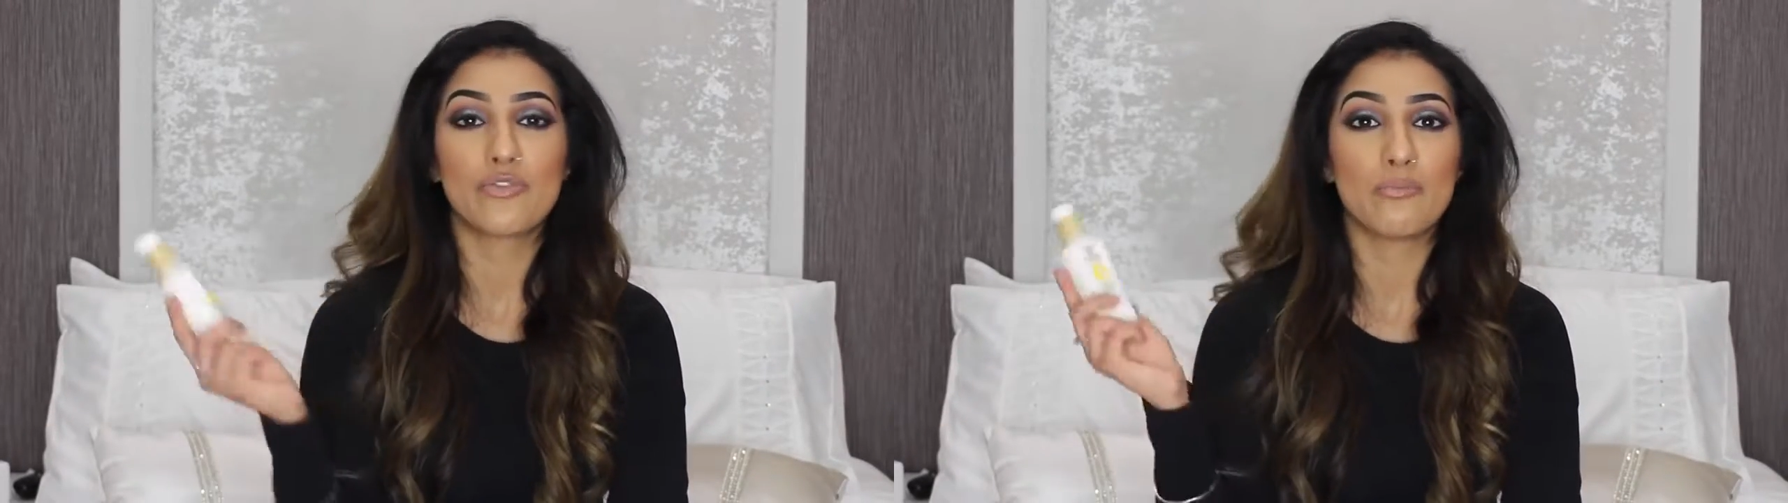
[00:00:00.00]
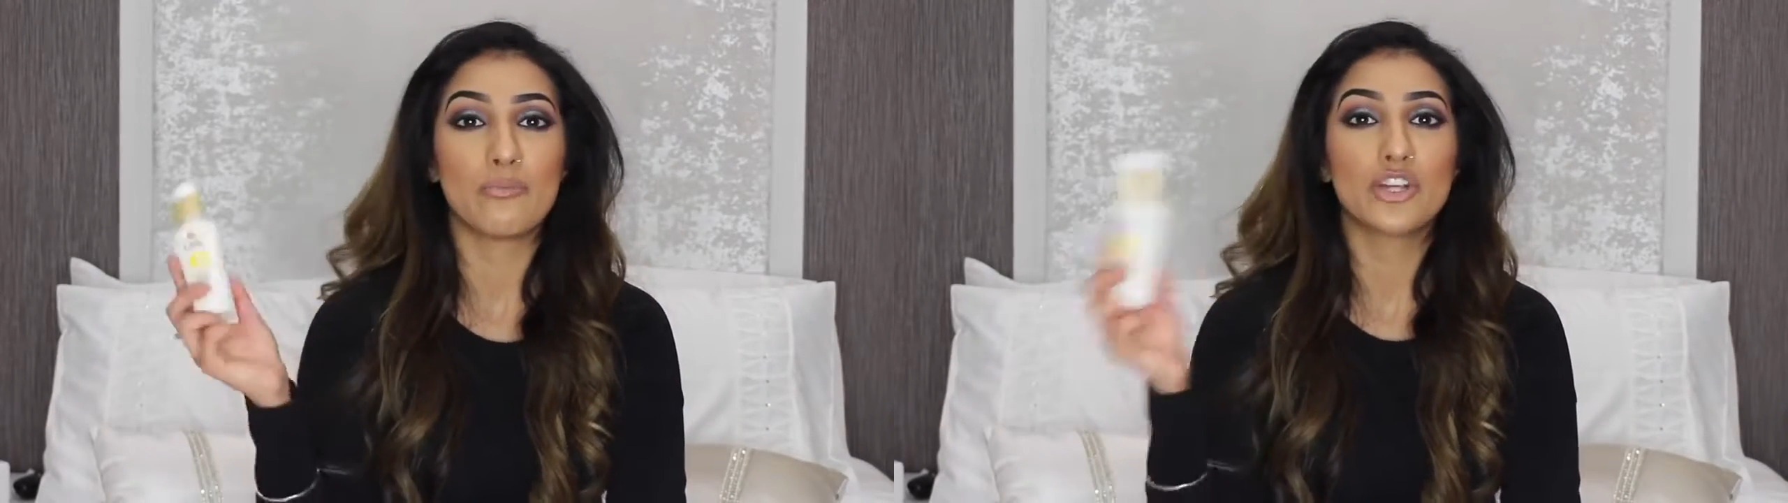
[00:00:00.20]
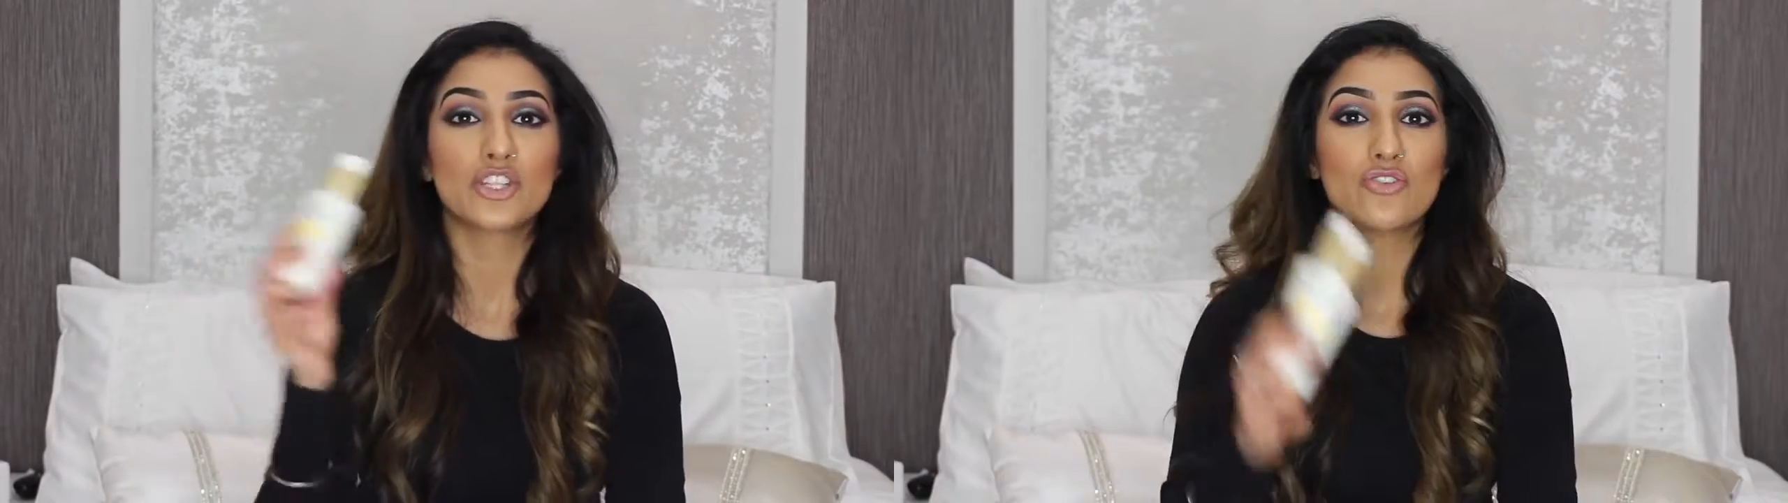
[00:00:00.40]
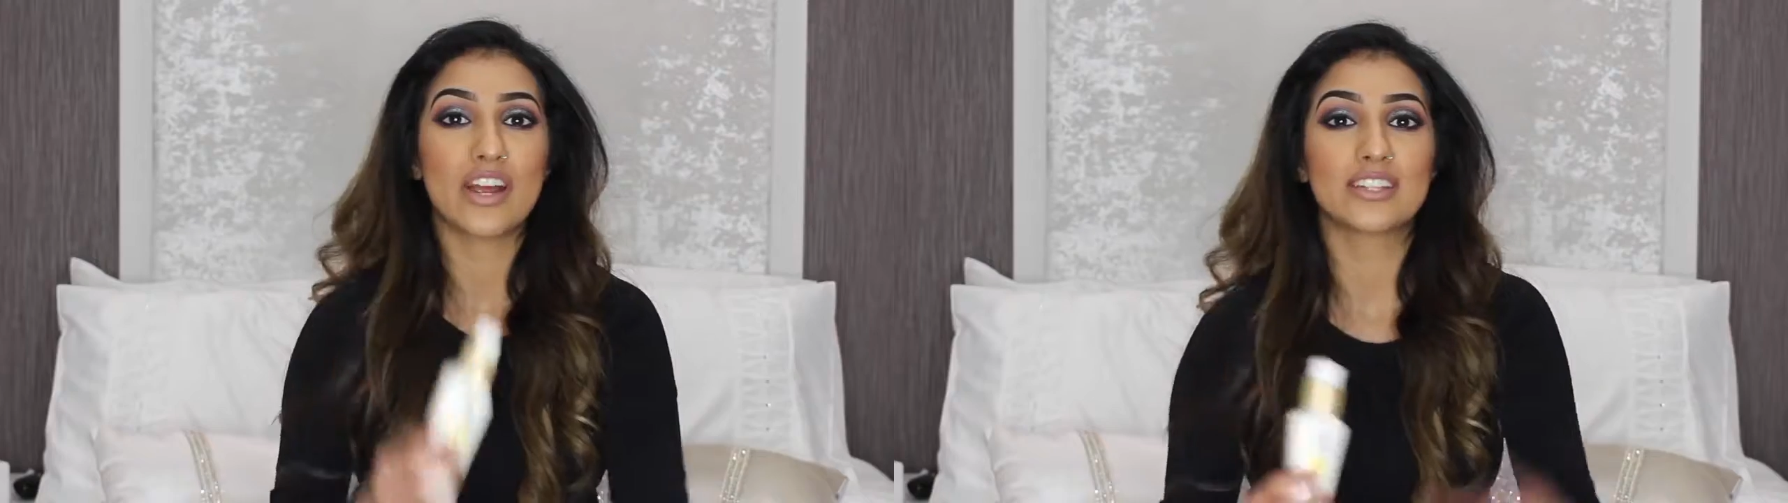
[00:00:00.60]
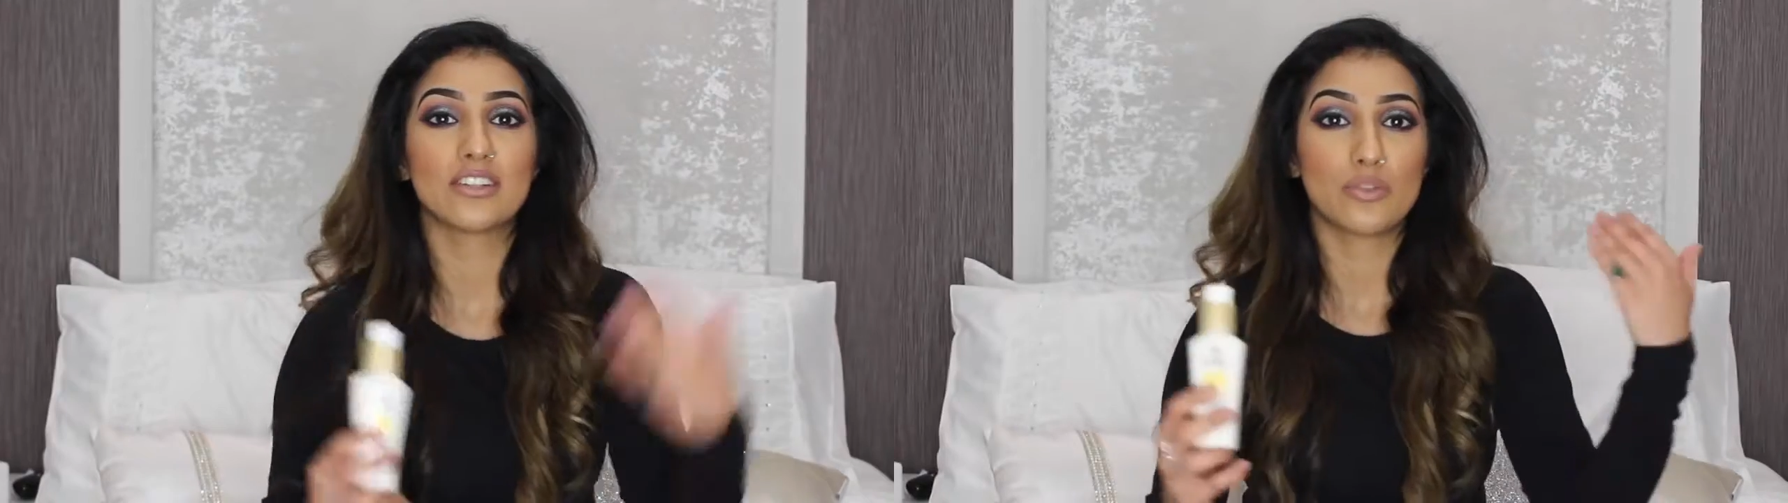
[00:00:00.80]
from
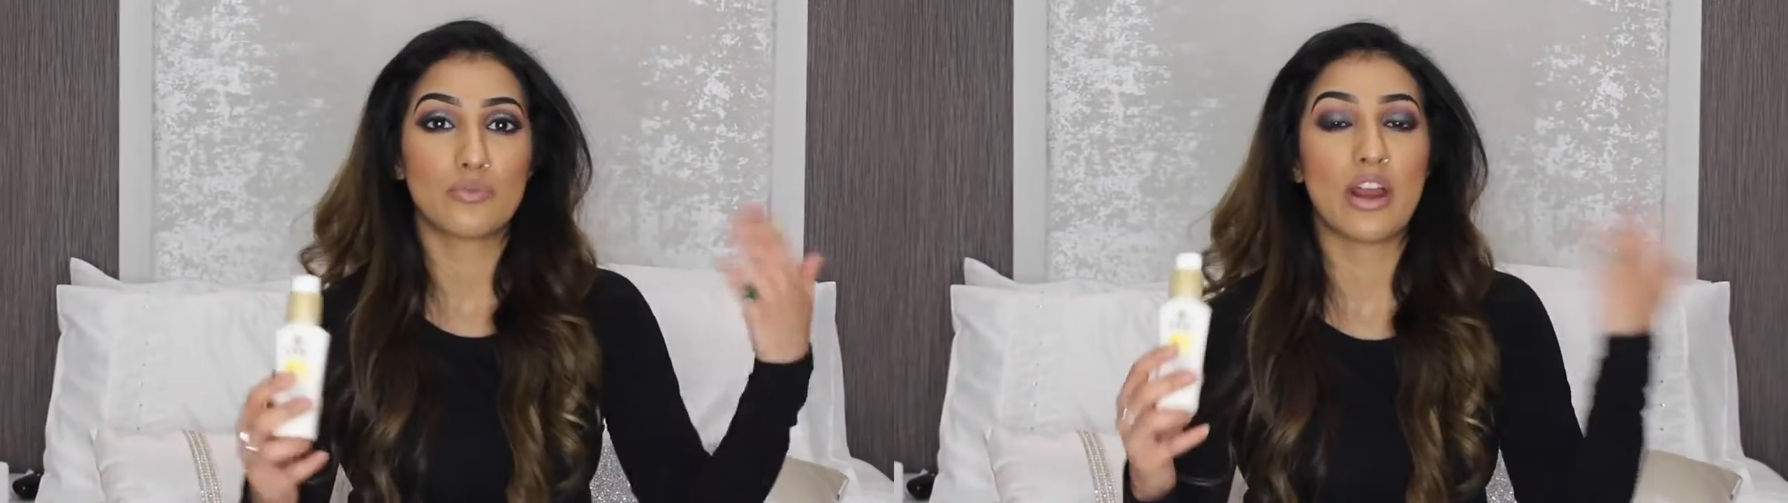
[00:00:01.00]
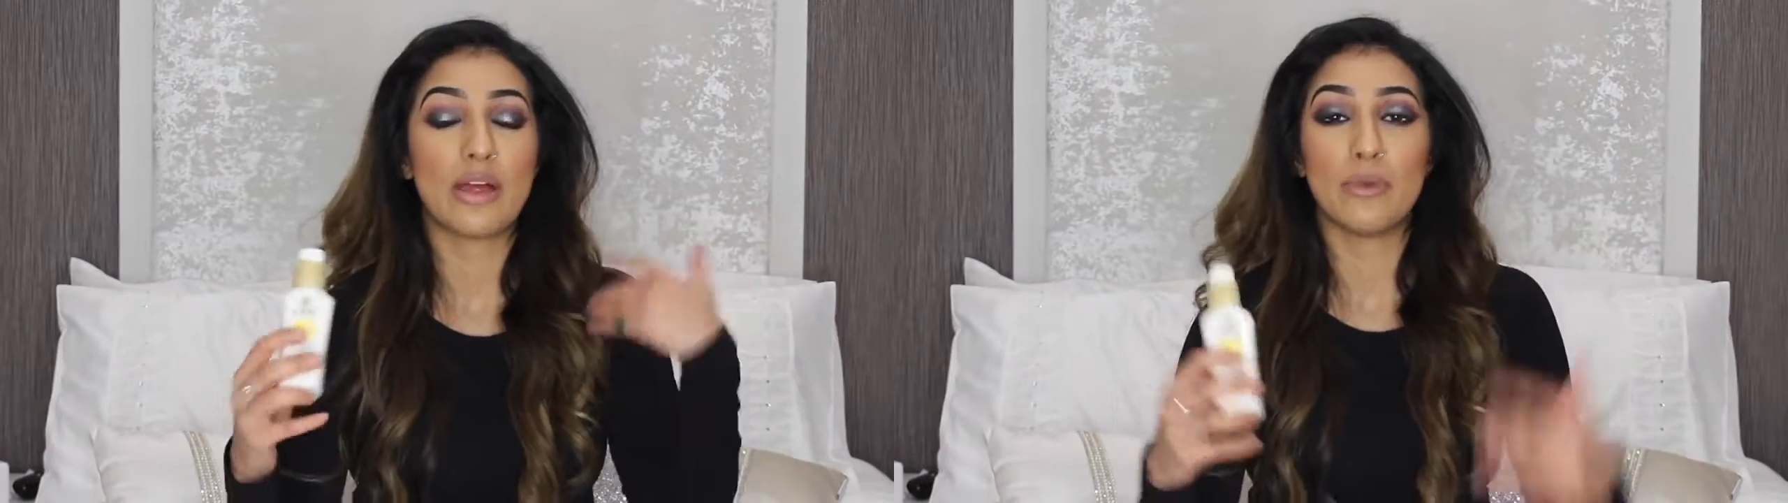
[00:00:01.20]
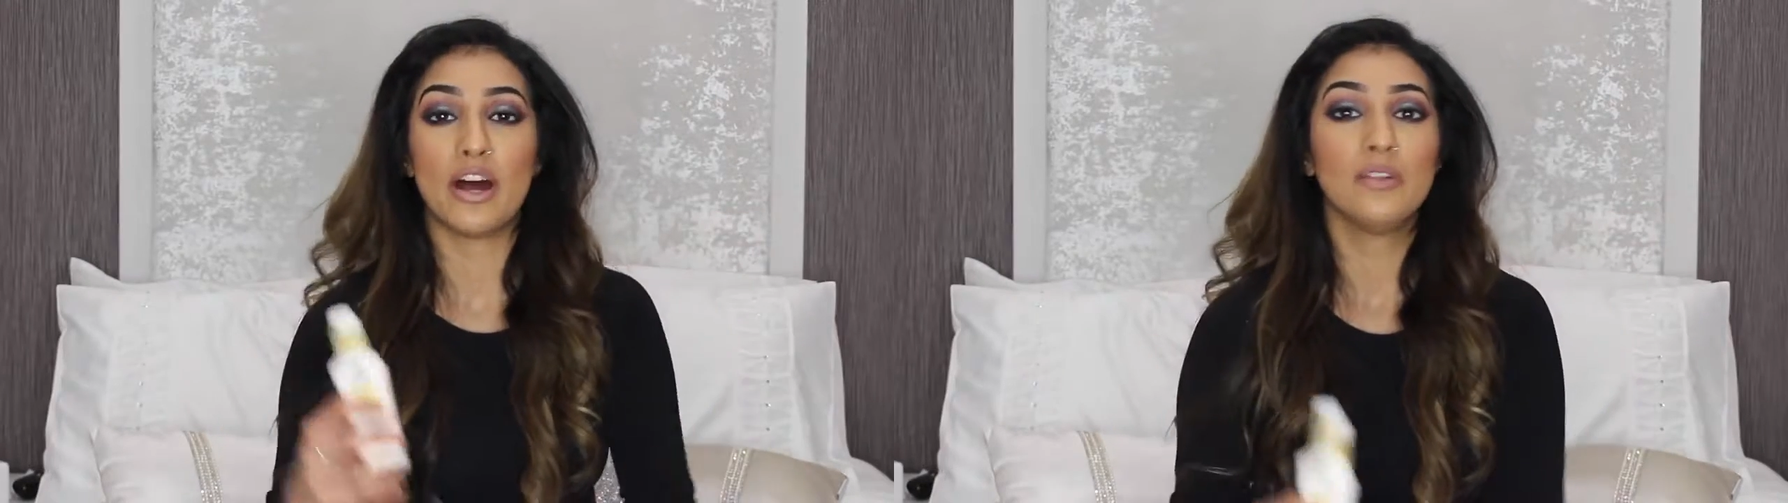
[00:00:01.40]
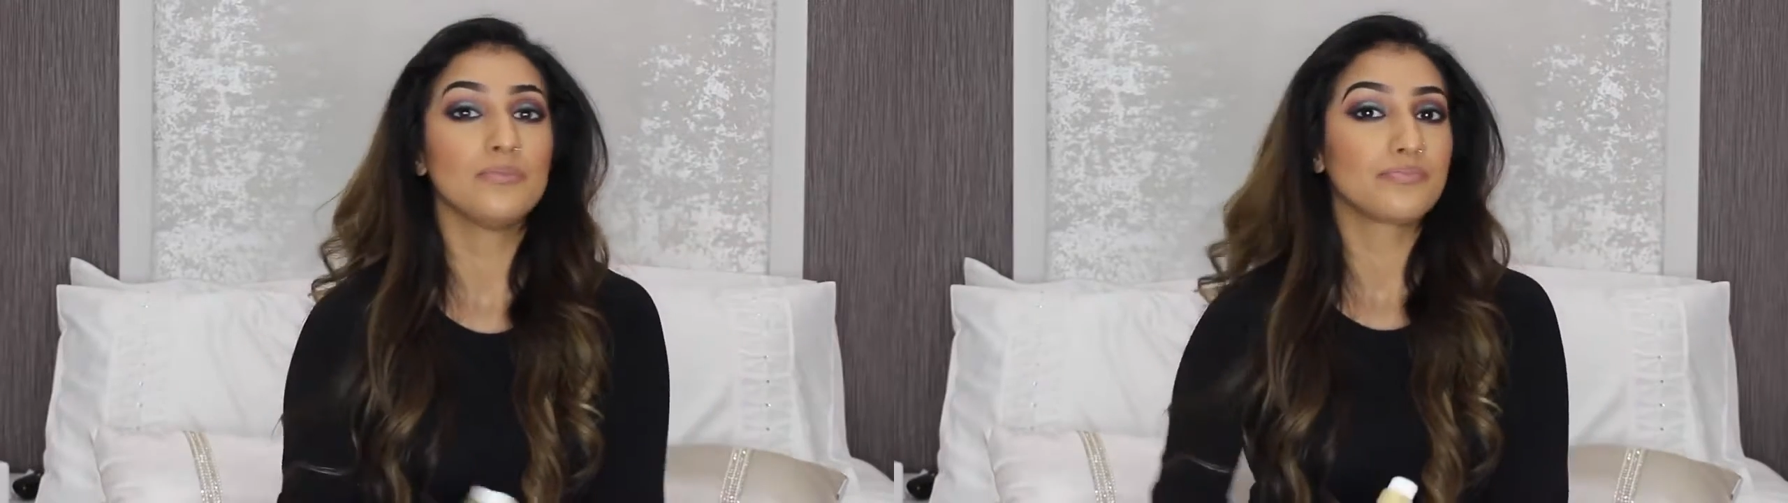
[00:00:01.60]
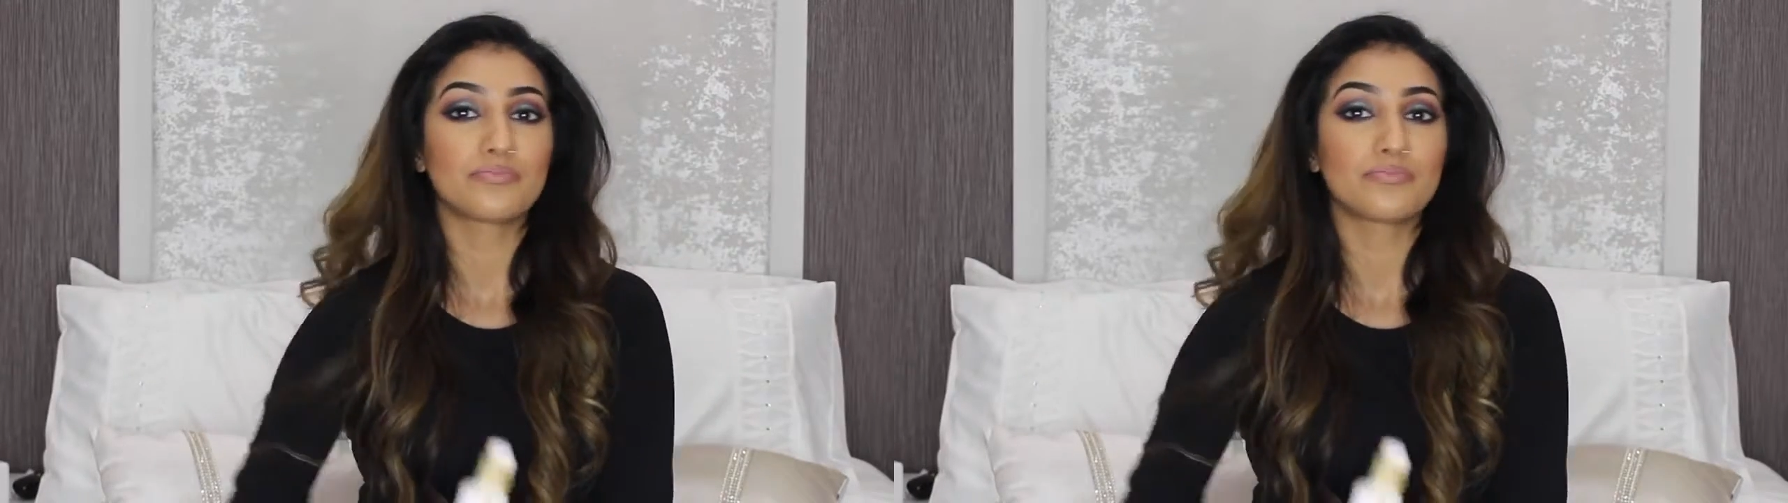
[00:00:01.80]
moisturiser to primer